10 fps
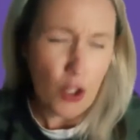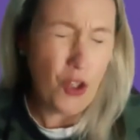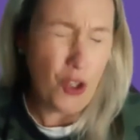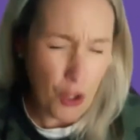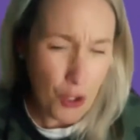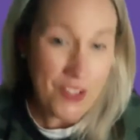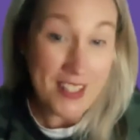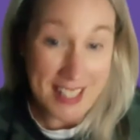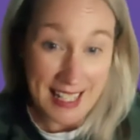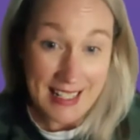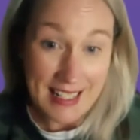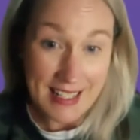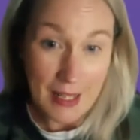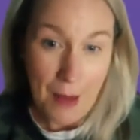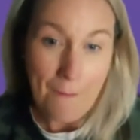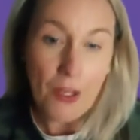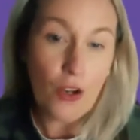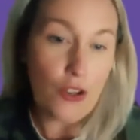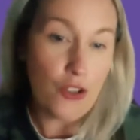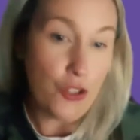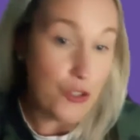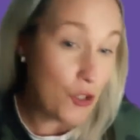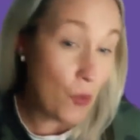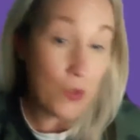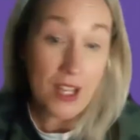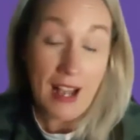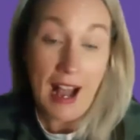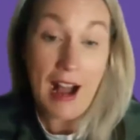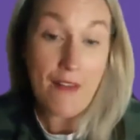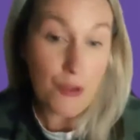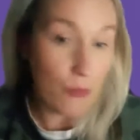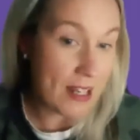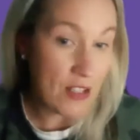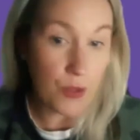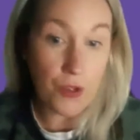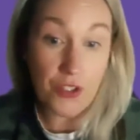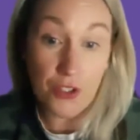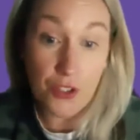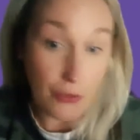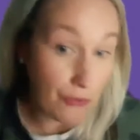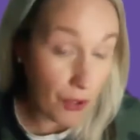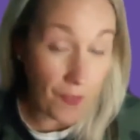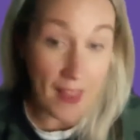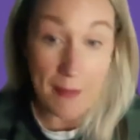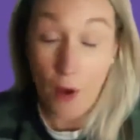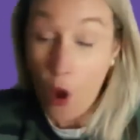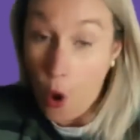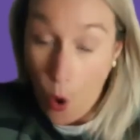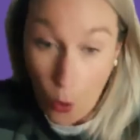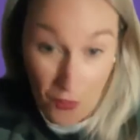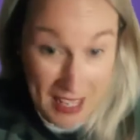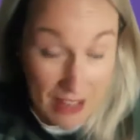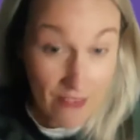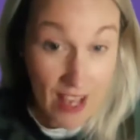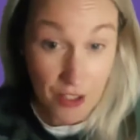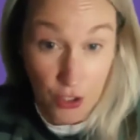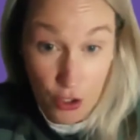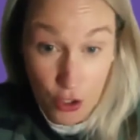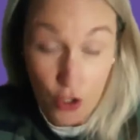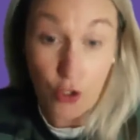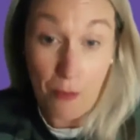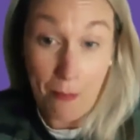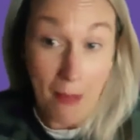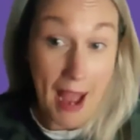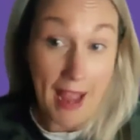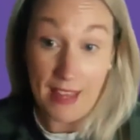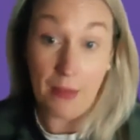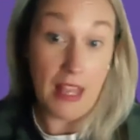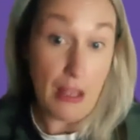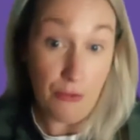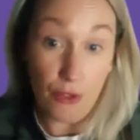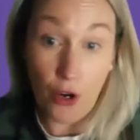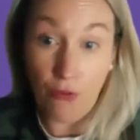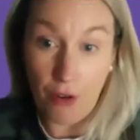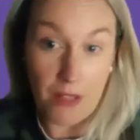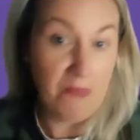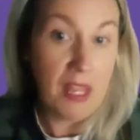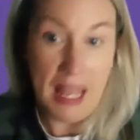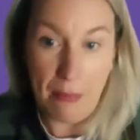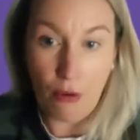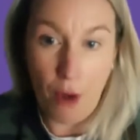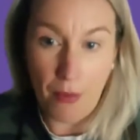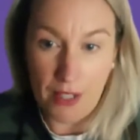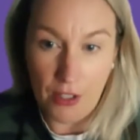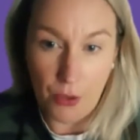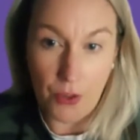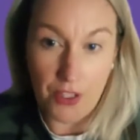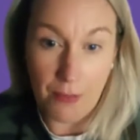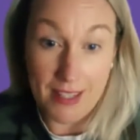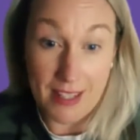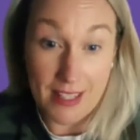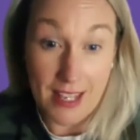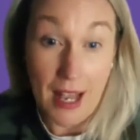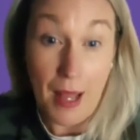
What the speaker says: Good deals, because you don't have the resources to fund them or the investors to buy them if you're running a property sourcing business.